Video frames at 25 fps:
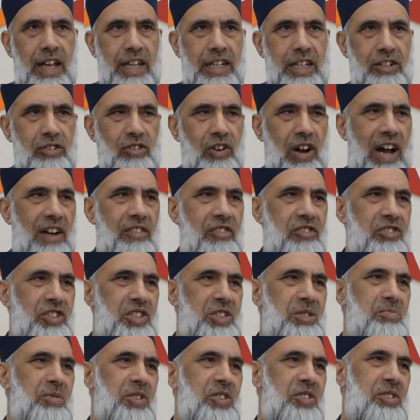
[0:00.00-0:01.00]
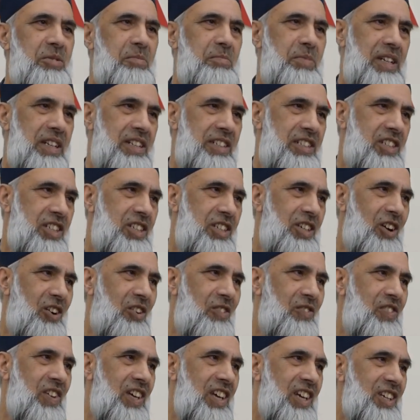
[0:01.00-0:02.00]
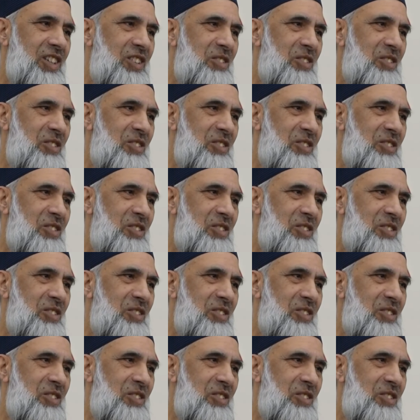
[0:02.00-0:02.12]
you know, our responsibility of